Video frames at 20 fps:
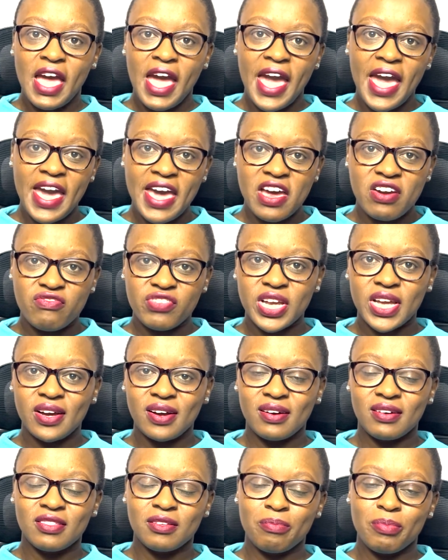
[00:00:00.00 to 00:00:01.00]

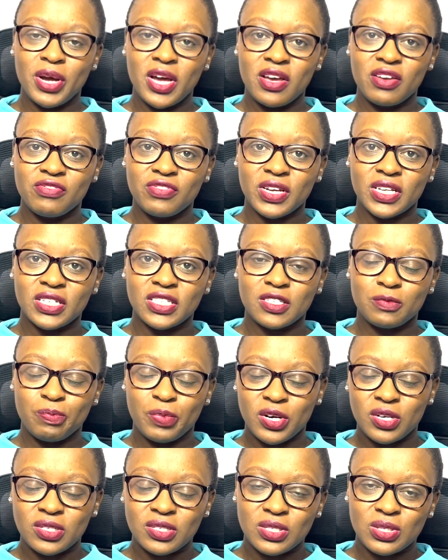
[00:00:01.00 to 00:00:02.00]
area, the perfect
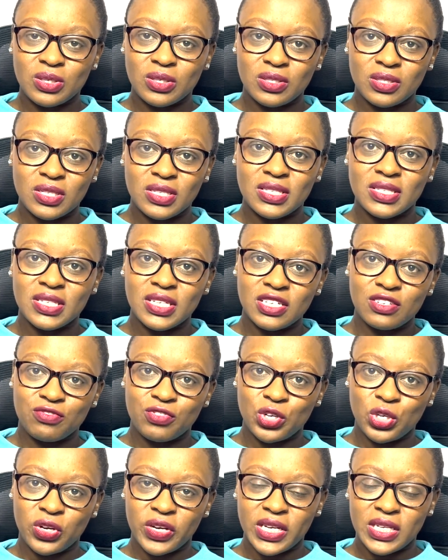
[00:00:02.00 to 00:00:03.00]
spot to sit for
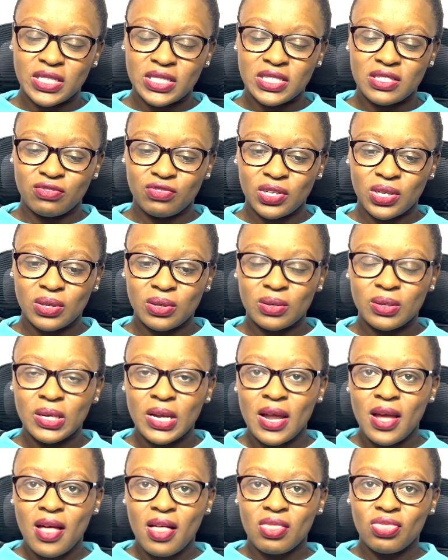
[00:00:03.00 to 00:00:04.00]
your interview.
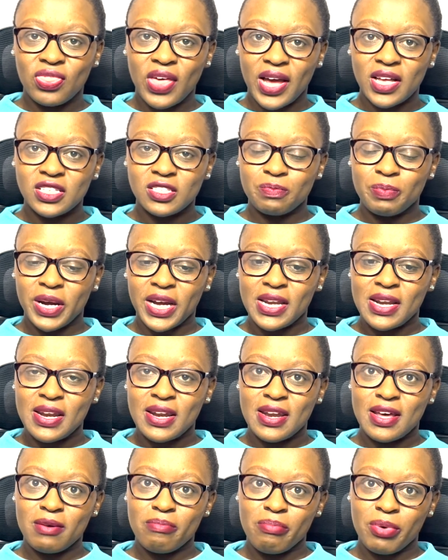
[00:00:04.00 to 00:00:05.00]
That's my
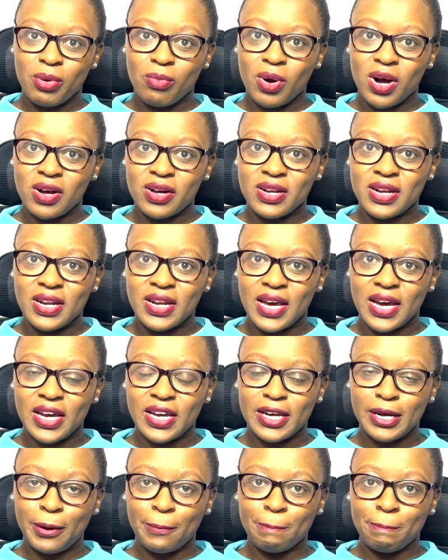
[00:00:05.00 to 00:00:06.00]
number one
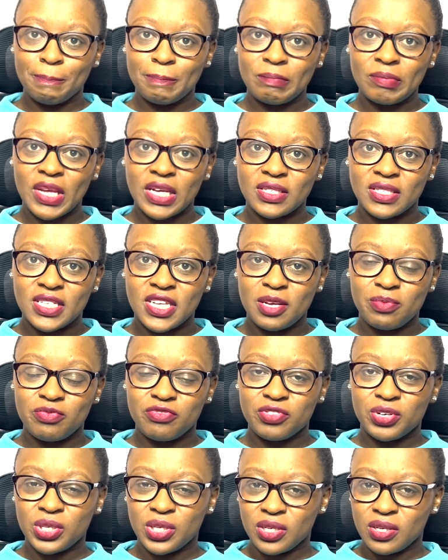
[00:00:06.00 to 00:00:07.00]
tip
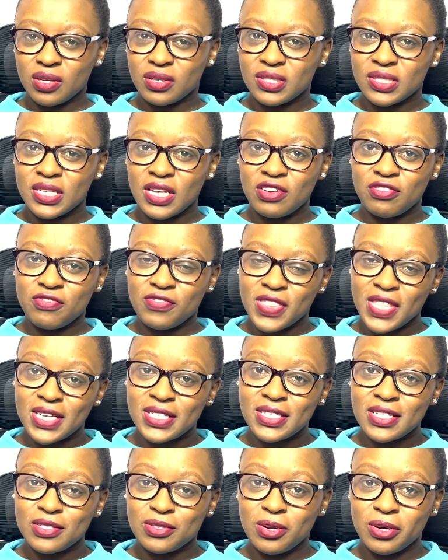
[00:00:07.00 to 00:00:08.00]
for you, because if this
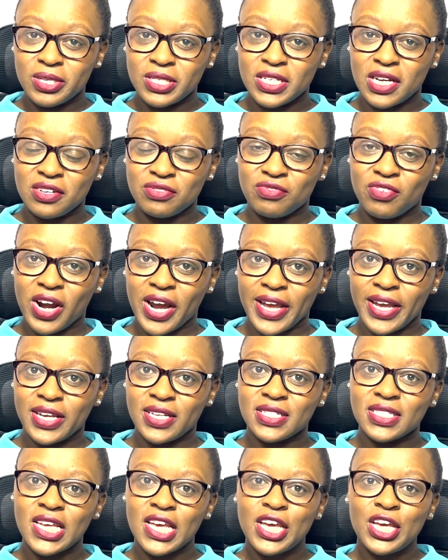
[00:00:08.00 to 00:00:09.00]
is not done
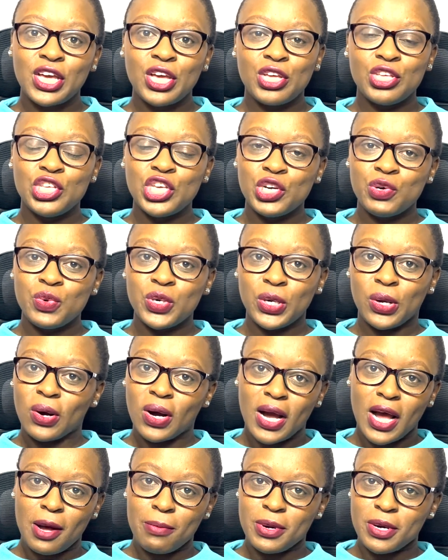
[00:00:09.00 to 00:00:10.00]
right, you will not
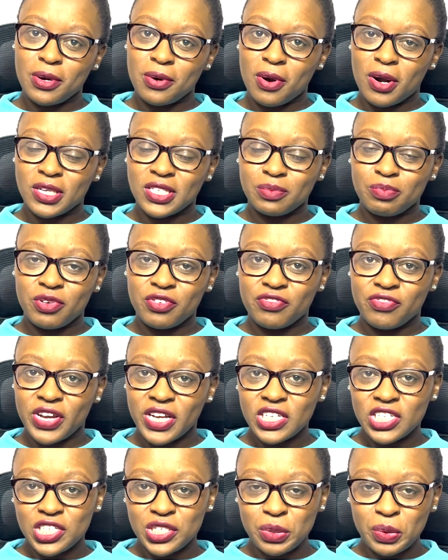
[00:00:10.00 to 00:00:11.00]
come across
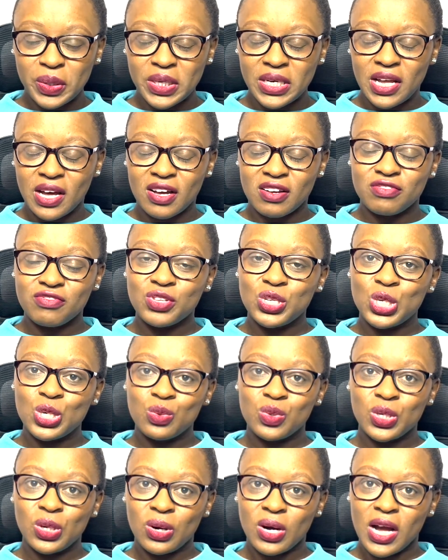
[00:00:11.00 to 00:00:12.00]
professional enough. You
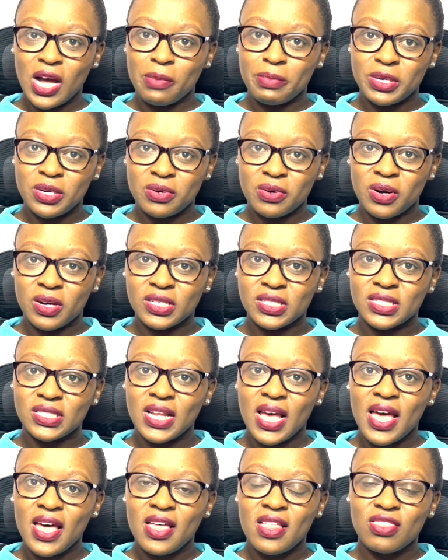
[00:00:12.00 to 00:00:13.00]
will not come across
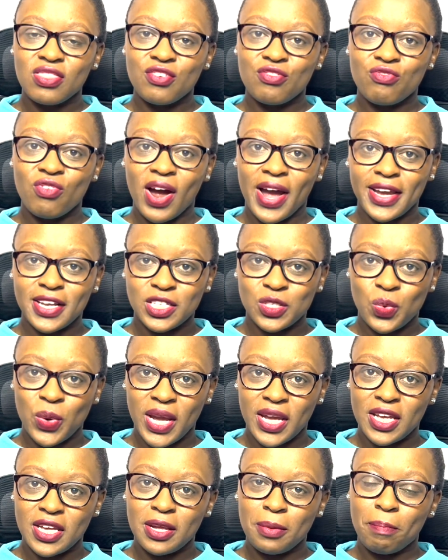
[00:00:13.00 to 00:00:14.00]
the right
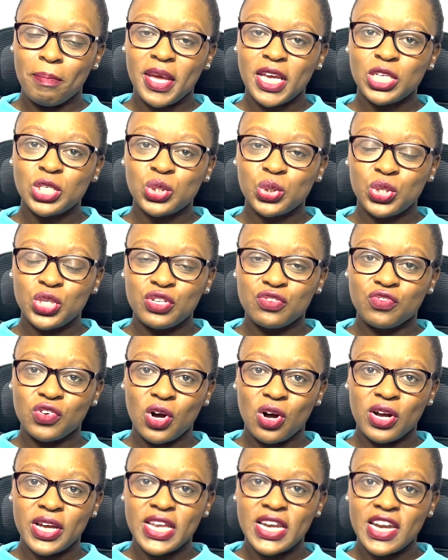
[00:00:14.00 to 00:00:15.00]
way. Make sure you've
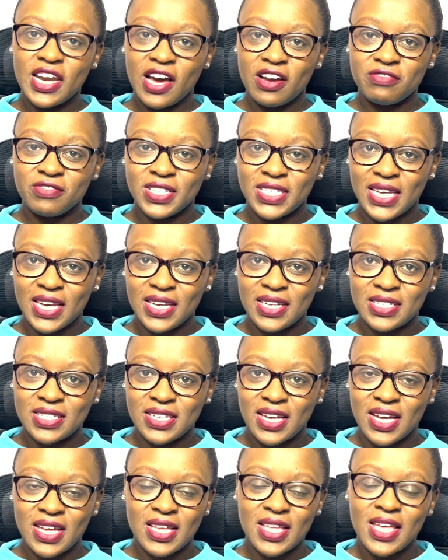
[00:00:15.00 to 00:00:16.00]
got enough
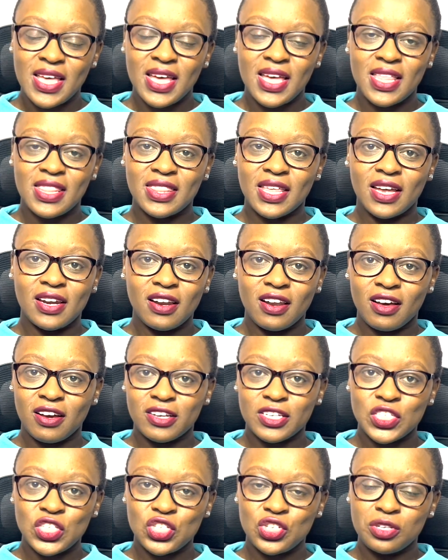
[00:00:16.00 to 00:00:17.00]
data that
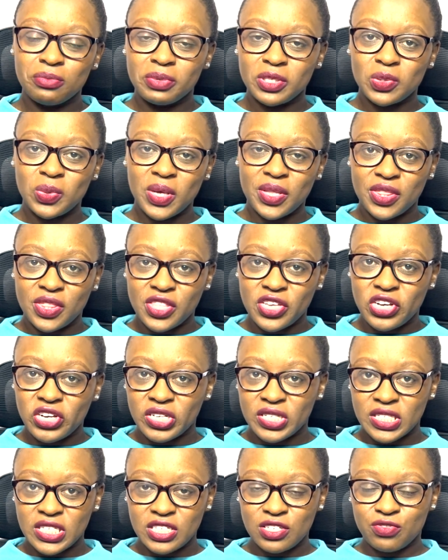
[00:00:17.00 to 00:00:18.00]
lasts you between
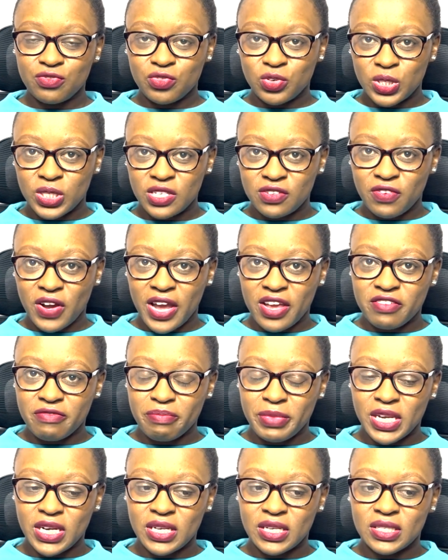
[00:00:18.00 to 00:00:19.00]
30 to 45
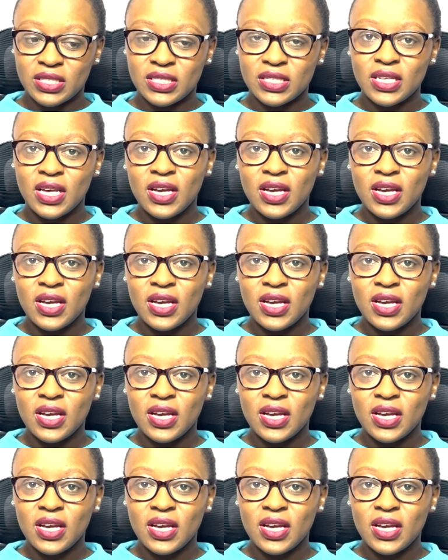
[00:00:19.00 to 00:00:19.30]
minutes.